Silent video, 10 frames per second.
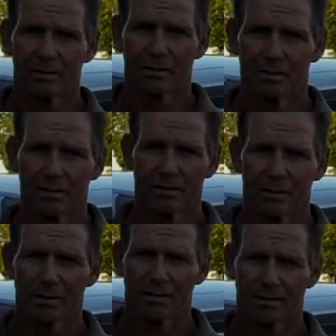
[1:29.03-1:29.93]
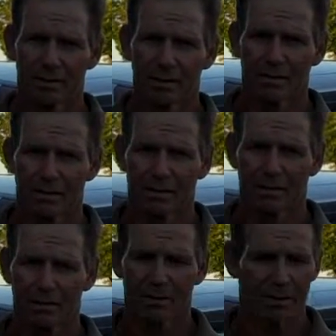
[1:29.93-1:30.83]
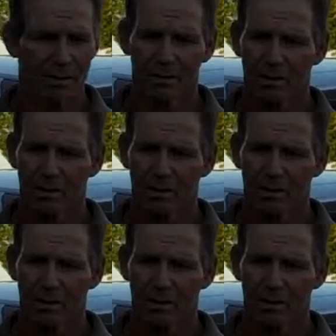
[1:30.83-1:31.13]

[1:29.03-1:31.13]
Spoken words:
Did I verify everything with you?